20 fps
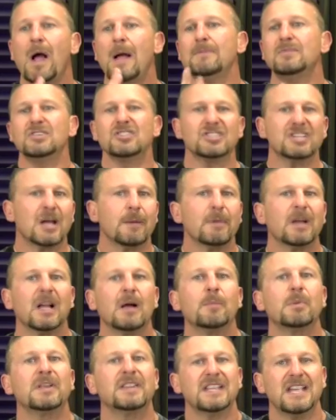I'm just coming
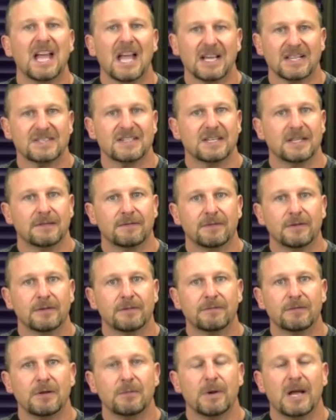up on the exit for the
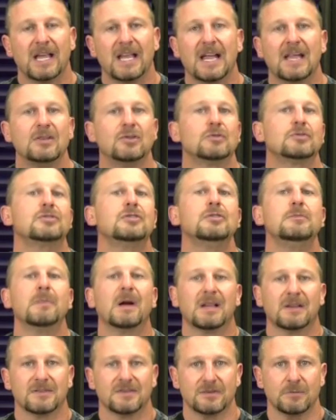freeway, and you're 2
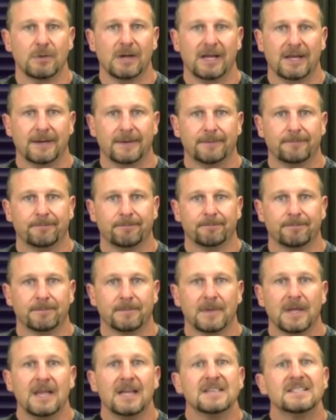miles away.
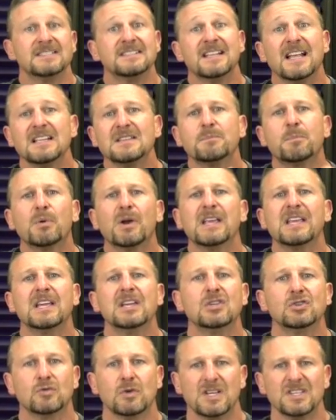He says that's
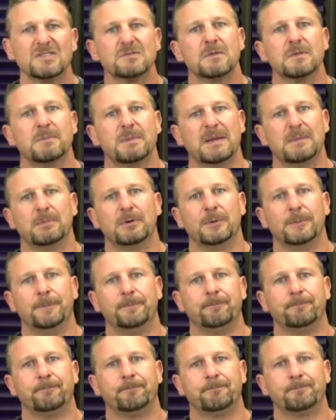breaking trust with people.
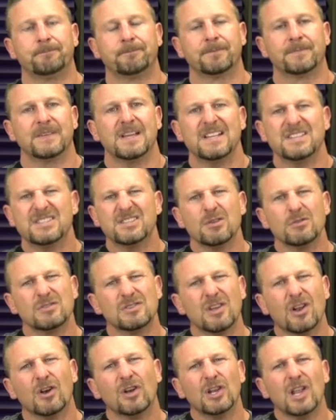It's those
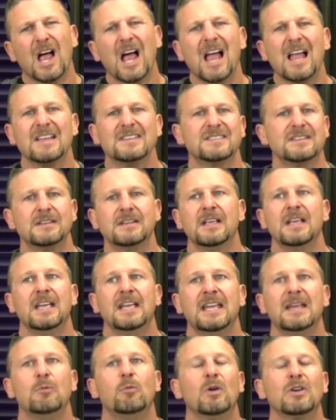little lies. And
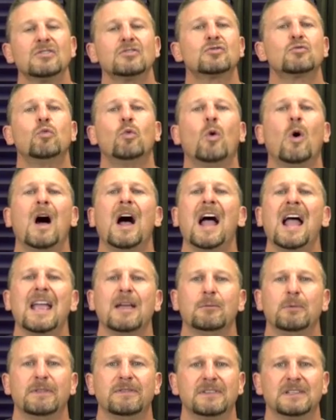he wonders
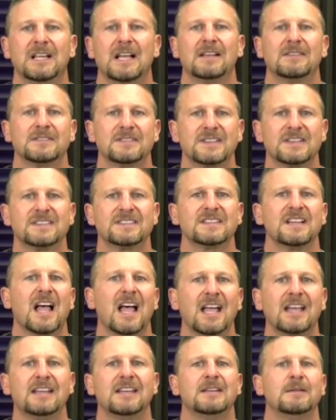why we've allowed
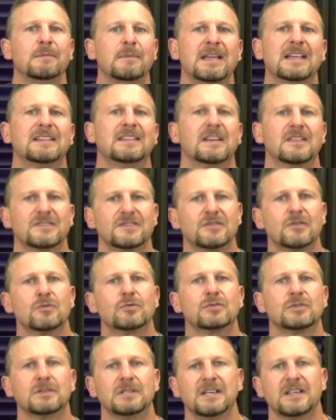society to make that
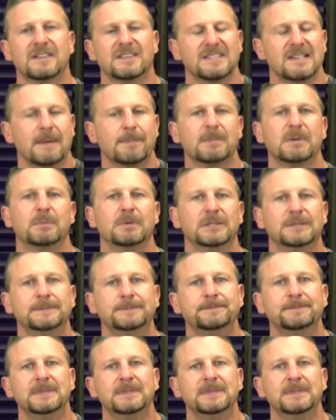socially acceptable.